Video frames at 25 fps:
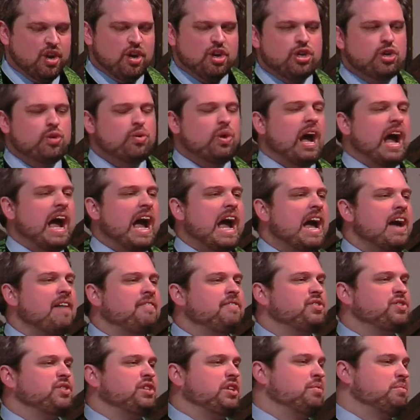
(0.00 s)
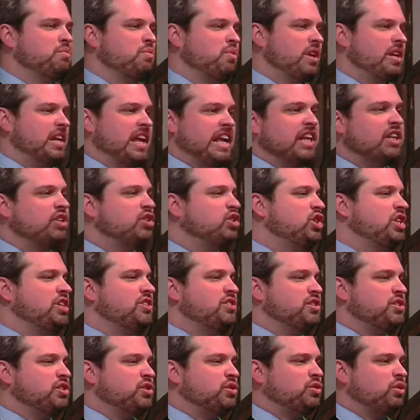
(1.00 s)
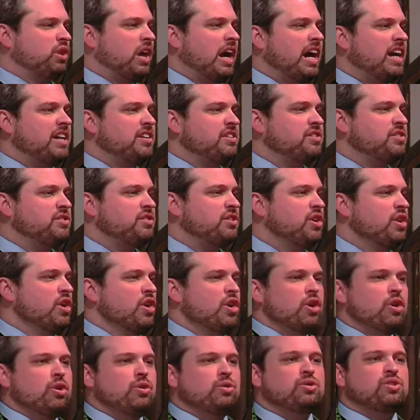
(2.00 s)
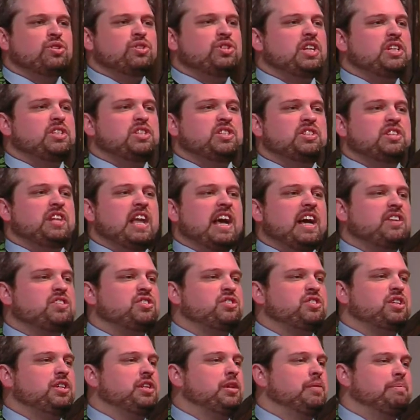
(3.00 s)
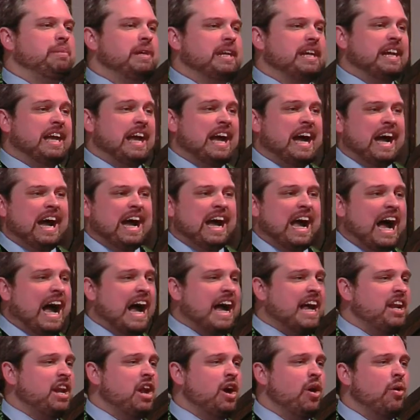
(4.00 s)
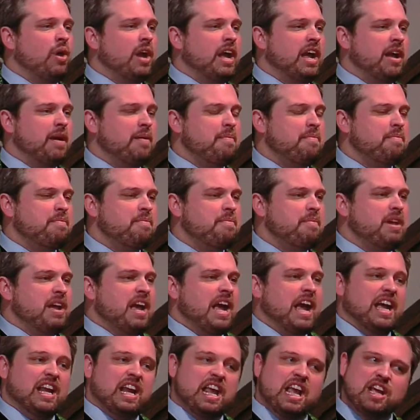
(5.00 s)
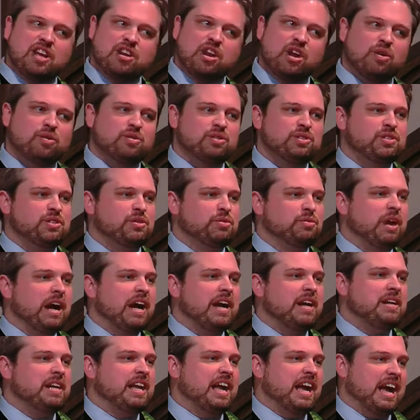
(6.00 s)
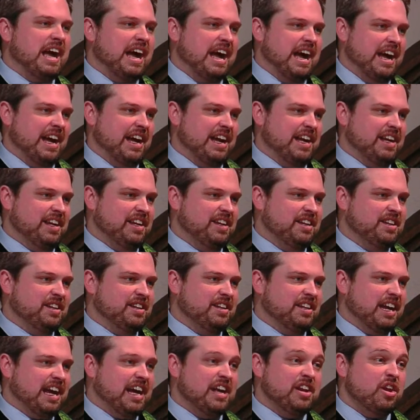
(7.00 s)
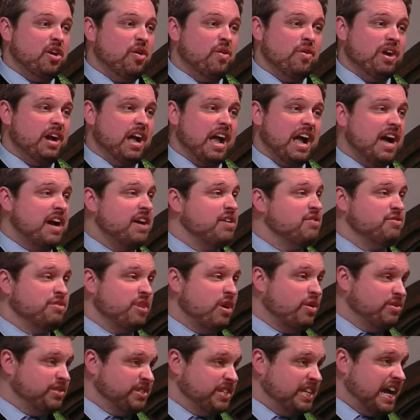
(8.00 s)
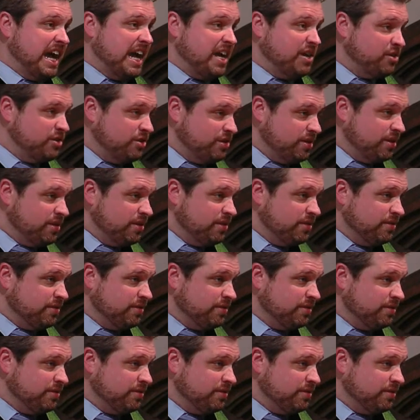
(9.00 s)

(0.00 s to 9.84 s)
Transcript: You have someone in Jesus Christ who sits next to the big guy. I know him and he knows the right guy. I know a guy who knows a guy, do you?